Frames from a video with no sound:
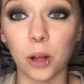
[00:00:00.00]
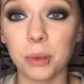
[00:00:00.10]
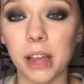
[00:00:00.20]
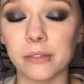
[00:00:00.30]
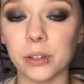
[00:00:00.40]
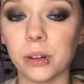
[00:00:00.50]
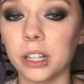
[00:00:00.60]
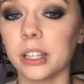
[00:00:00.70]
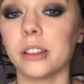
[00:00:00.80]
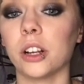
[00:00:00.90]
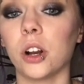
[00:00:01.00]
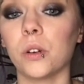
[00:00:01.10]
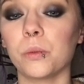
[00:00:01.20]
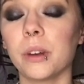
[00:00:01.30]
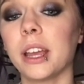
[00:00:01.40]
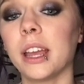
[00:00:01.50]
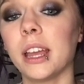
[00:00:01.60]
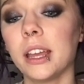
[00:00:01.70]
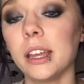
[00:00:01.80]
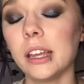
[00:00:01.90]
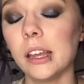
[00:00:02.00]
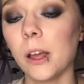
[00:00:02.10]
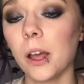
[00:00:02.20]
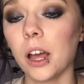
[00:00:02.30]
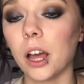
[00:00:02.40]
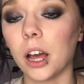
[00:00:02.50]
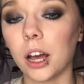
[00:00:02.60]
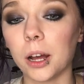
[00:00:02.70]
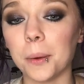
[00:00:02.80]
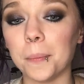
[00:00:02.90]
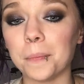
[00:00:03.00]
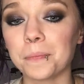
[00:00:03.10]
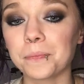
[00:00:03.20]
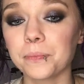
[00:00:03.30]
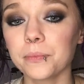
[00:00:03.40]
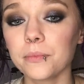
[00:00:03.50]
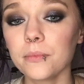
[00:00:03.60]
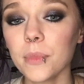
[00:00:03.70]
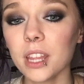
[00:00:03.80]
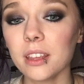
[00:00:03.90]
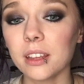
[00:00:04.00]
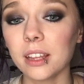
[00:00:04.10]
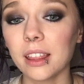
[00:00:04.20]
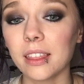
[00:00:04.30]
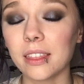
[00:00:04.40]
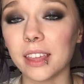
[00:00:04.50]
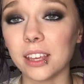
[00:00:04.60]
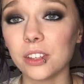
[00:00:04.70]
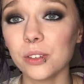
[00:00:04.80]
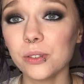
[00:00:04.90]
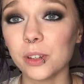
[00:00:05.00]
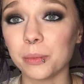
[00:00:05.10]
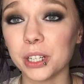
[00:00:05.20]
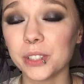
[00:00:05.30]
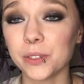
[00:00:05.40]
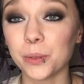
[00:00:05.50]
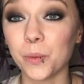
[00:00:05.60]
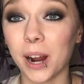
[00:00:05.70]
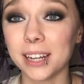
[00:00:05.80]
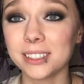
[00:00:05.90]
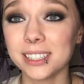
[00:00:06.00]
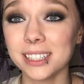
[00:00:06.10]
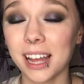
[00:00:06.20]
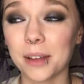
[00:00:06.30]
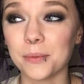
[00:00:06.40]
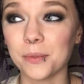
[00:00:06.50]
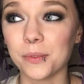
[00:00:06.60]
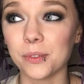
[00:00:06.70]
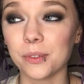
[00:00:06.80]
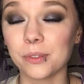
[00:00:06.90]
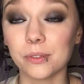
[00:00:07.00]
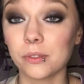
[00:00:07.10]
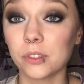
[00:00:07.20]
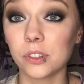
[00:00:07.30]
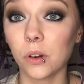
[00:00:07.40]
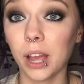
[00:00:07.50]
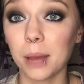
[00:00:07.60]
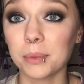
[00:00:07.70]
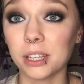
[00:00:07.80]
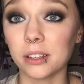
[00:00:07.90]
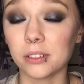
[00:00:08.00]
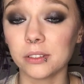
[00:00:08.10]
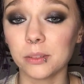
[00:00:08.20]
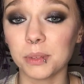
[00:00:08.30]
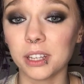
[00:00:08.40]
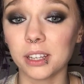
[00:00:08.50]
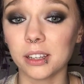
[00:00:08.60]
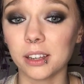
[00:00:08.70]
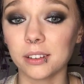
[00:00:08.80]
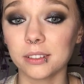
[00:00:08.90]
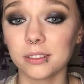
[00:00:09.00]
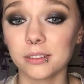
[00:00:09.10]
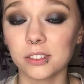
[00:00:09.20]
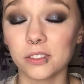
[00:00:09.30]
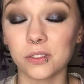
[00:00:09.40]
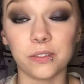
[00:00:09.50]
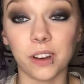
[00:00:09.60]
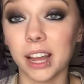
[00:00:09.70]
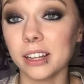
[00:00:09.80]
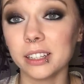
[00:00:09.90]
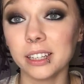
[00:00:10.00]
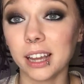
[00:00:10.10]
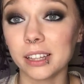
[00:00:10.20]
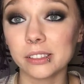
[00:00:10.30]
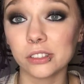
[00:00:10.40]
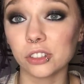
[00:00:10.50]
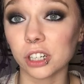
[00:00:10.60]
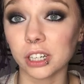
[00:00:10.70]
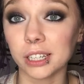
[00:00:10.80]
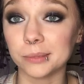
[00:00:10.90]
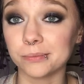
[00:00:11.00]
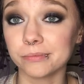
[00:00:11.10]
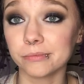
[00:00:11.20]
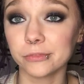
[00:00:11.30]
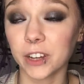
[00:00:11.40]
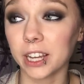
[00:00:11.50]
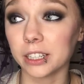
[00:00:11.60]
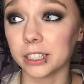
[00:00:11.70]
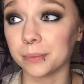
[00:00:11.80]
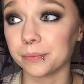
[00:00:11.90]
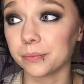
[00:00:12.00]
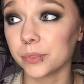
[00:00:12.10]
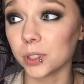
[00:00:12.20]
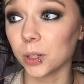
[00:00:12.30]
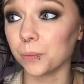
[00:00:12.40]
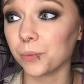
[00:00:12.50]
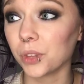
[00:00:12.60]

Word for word: help everyone in their own way. Um, thank you so much for watching. I'm so happy to be finally on this journey. Finally. So,